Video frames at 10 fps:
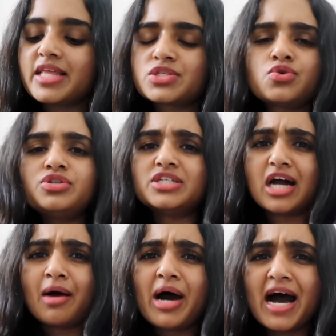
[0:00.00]
there's no
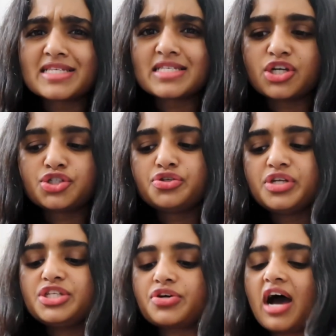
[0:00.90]
drama as such. You
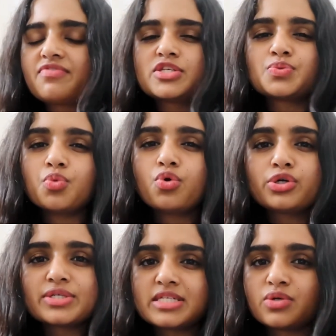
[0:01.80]
need to have this
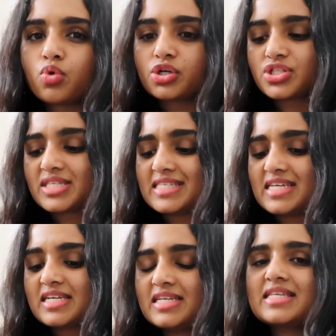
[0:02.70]
mood to sit and watch the
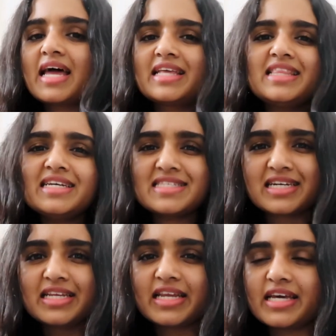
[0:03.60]
series and I think it's
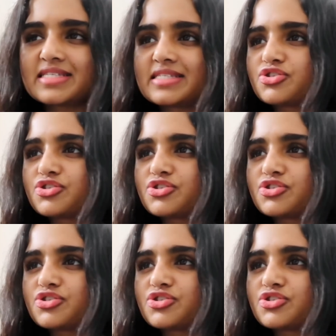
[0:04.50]
really nice.